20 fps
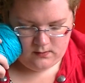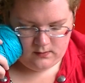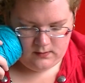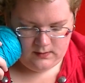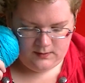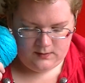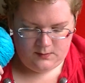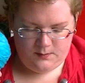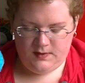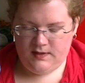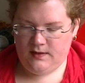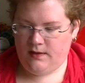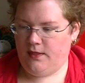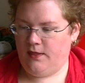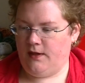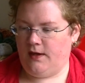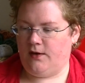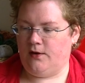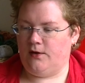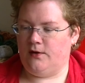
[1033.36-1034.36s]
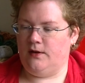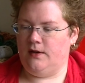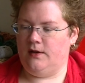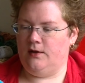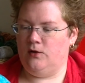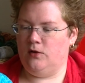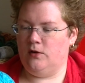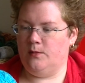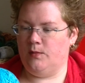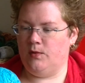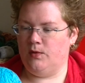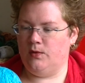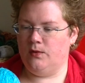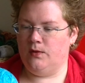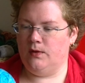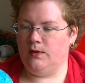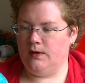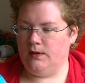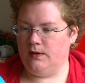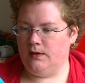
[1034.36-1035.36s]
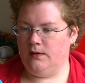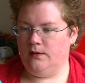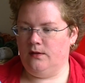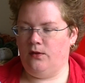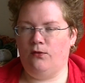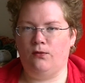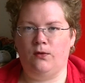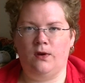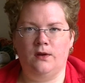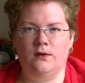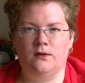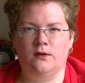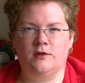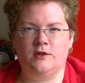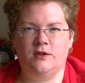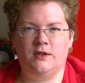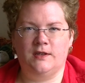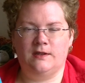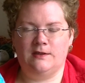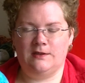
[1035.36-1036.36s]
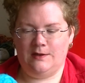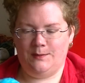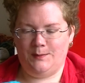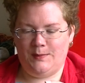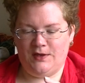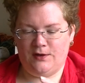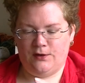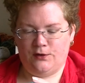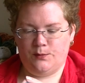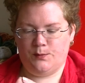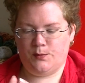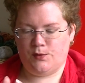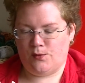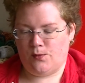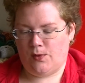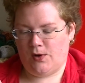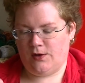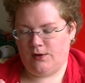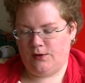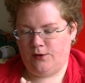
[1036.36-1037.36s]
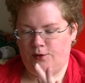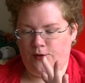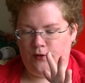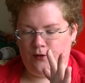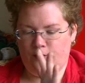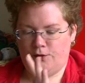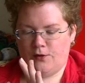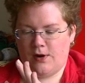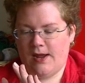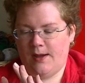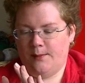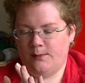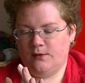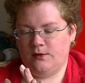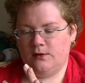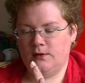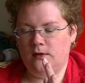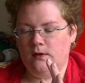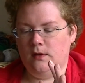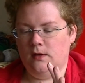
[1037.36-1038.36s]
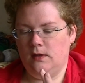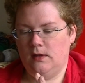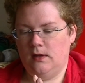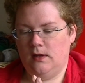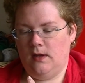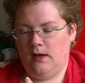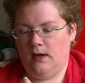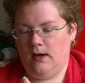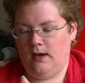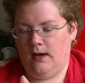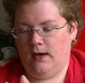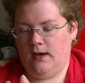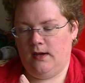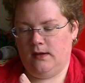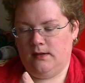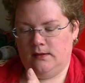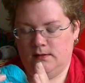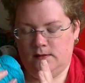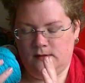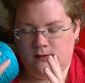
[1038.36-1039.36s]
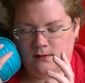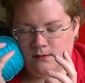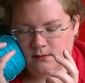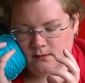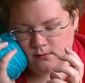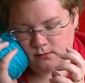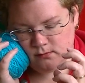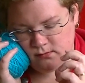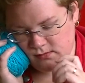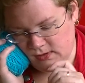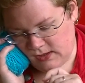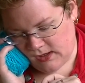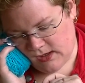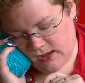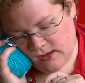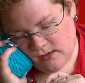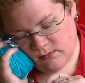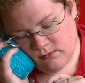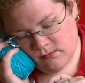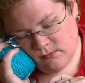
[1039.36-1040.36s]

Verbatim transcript: It's a bit thicker than normal, uh, 360 meters per 100 grams. And yeah,